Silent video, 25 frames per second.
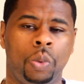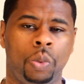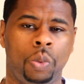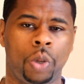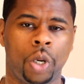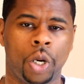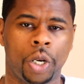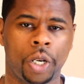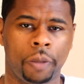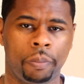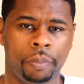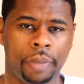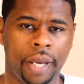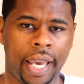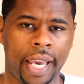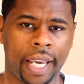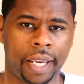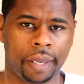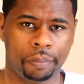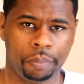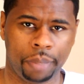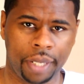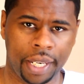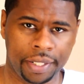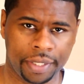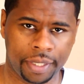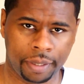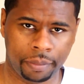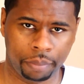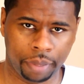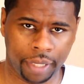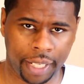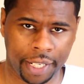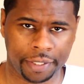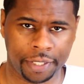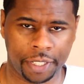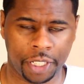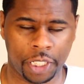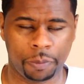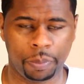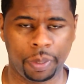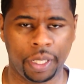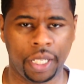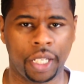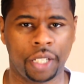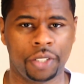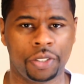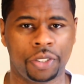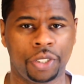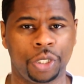Welcome back. Peace and blessings
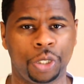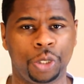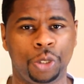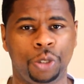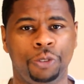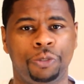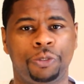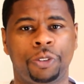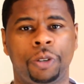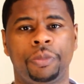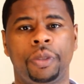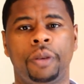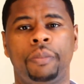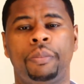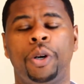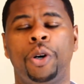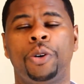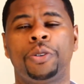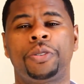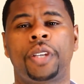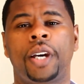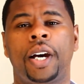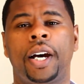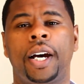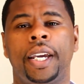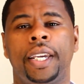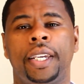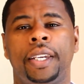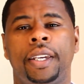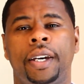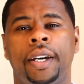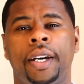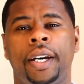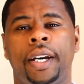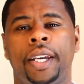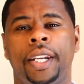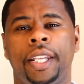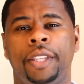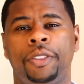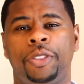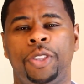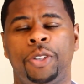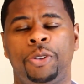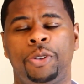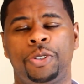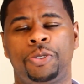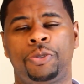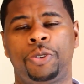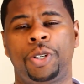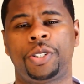be unto you from the Most High God and through
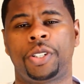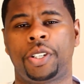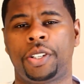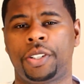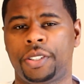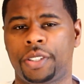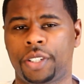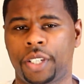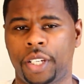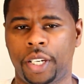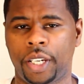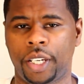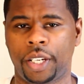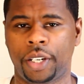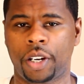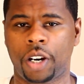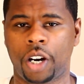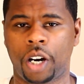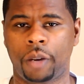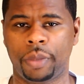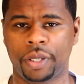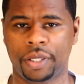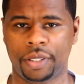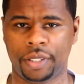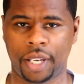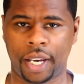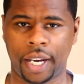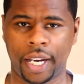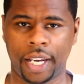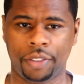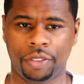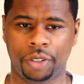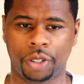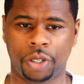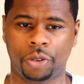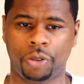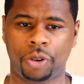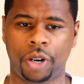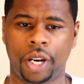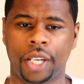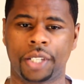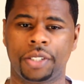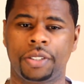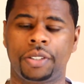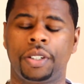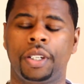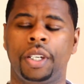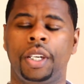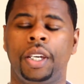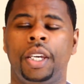His risen Son, our Messiah, the
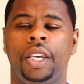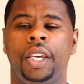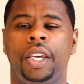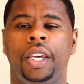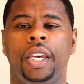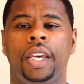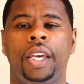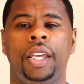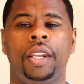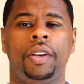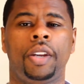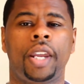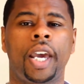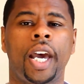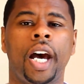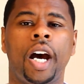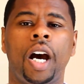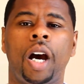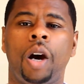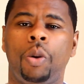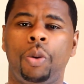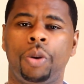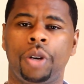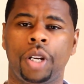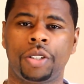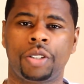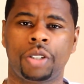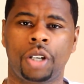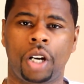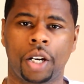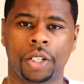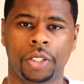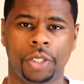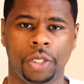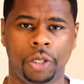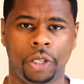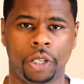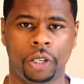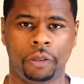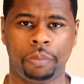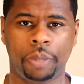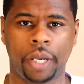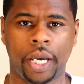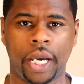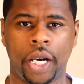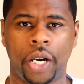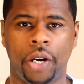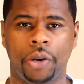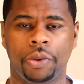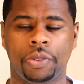Christ. Now I want to talk to you
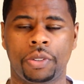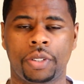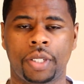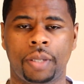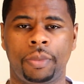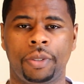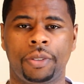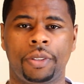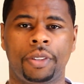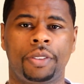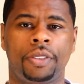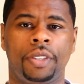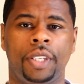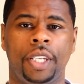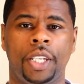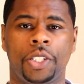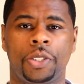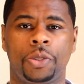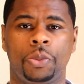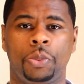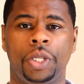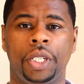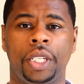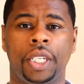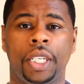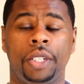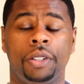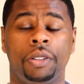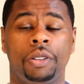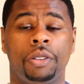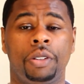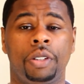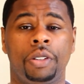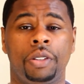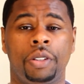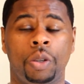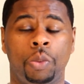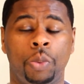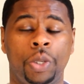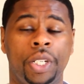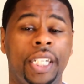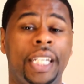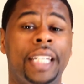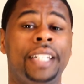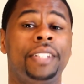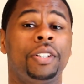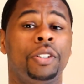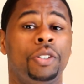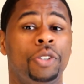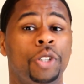about some of the things we can we
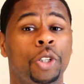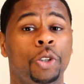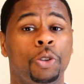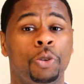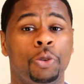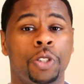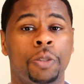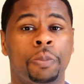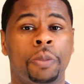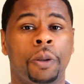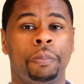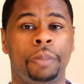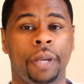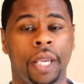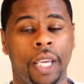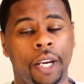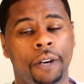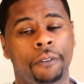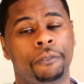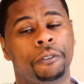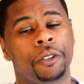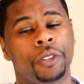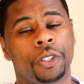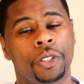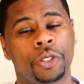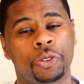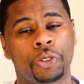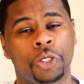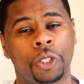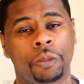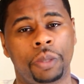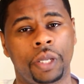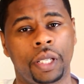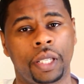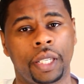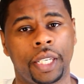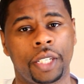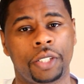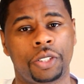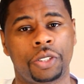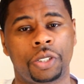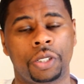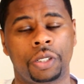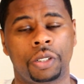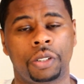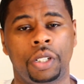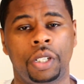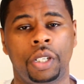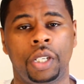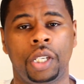need to do to prepare for this
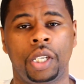tribulation.